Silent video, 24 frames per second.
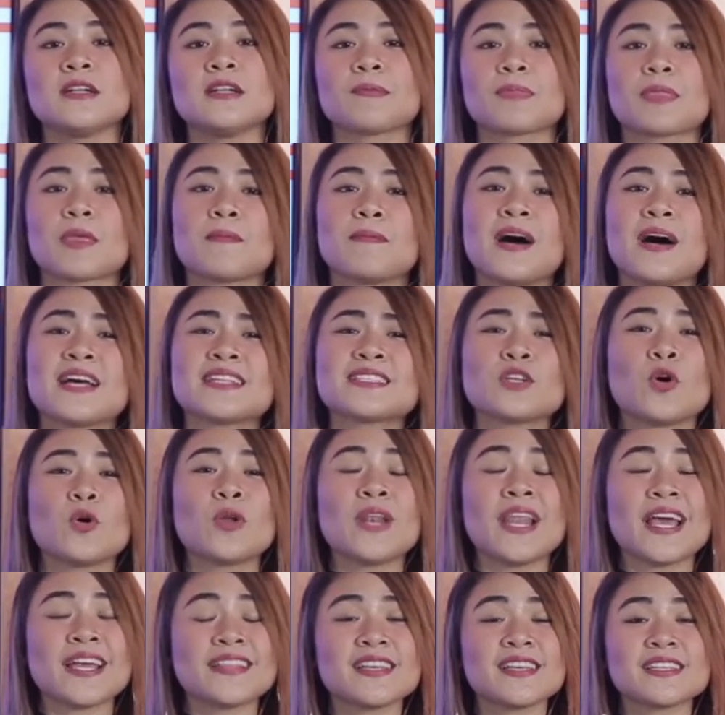Diba? So,
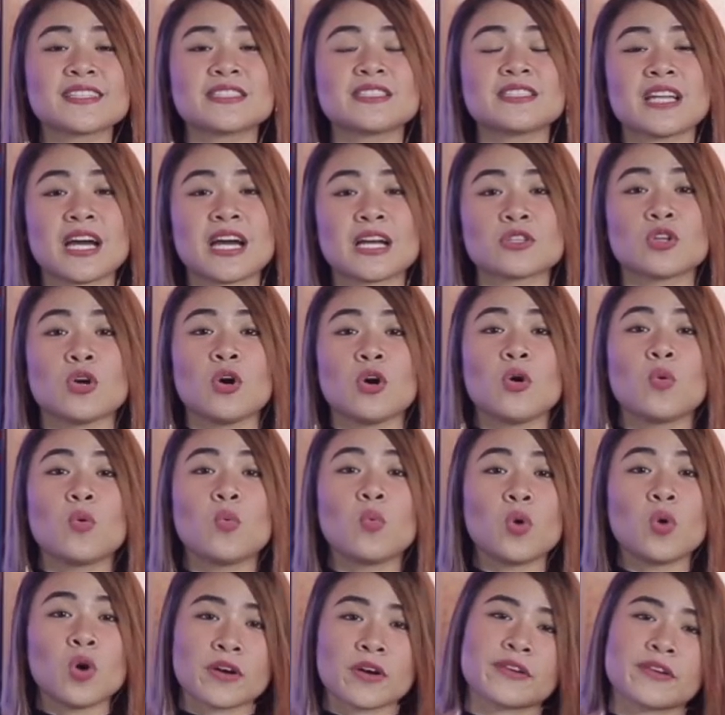let us not
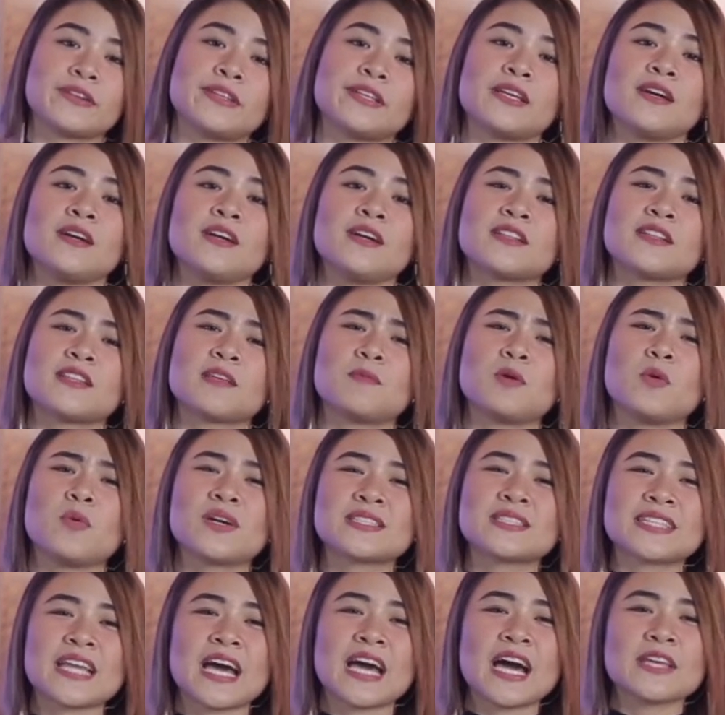worry. Diba? Huwag
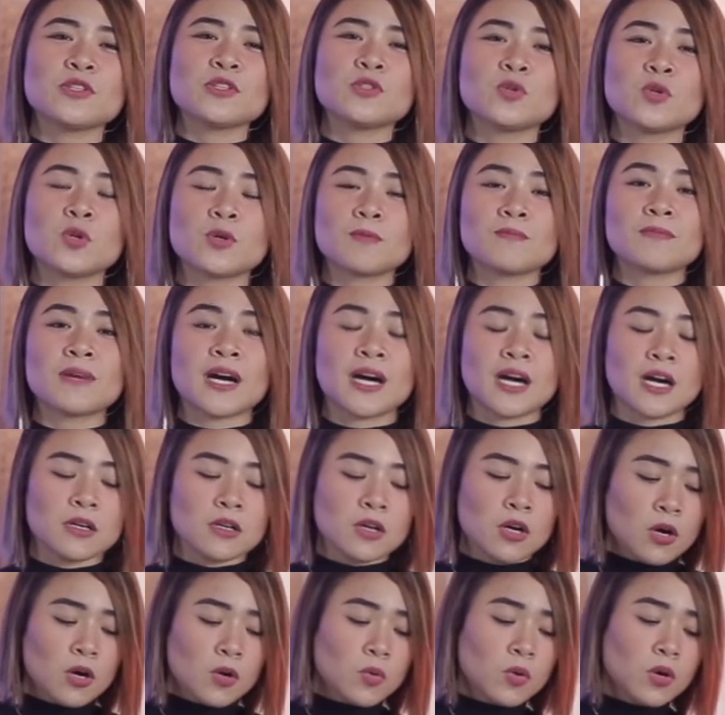tayong
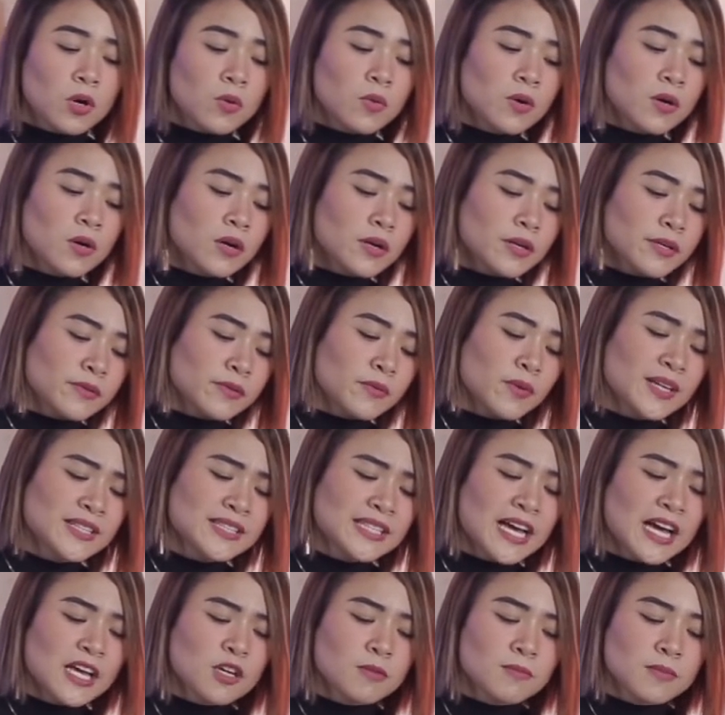mag-worry. Huwag
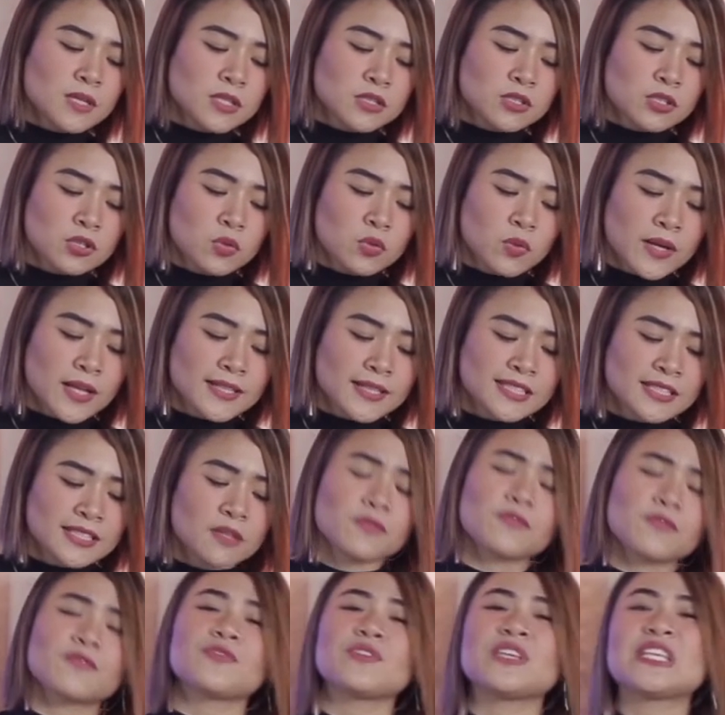tayong mag-dwell sa
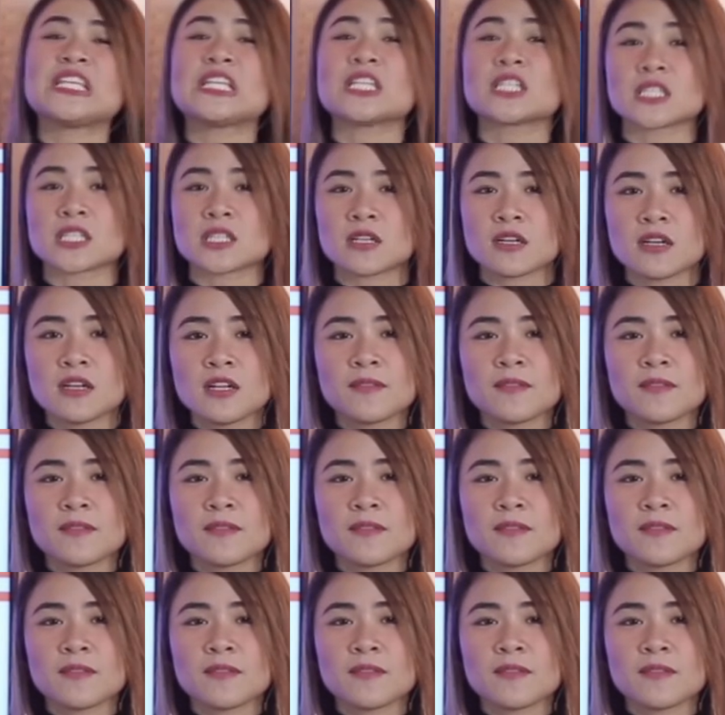fear.